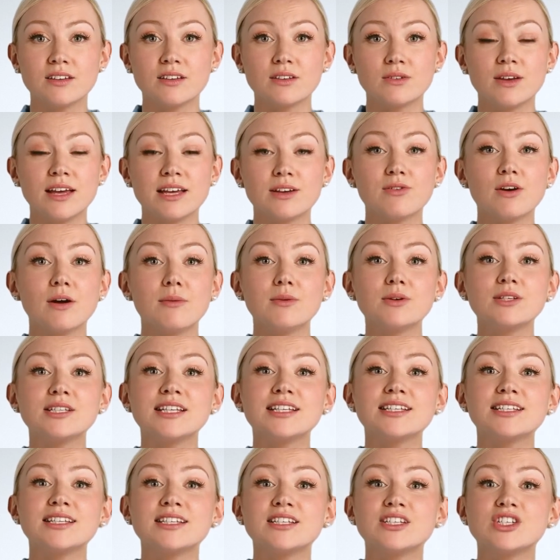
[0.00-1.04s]
like
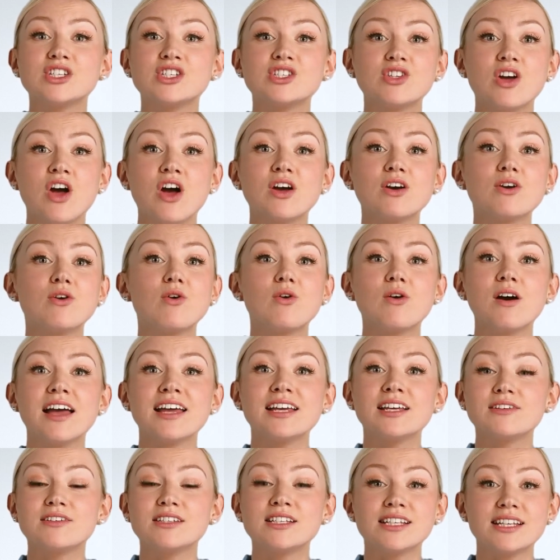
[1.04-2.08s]
representing the start or
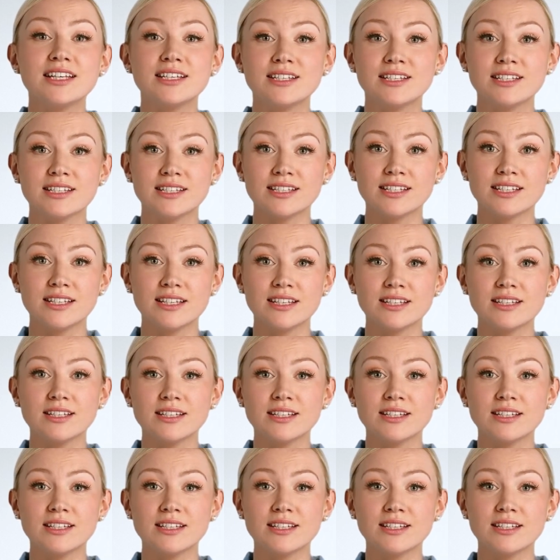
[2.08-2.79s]
end of a sentence,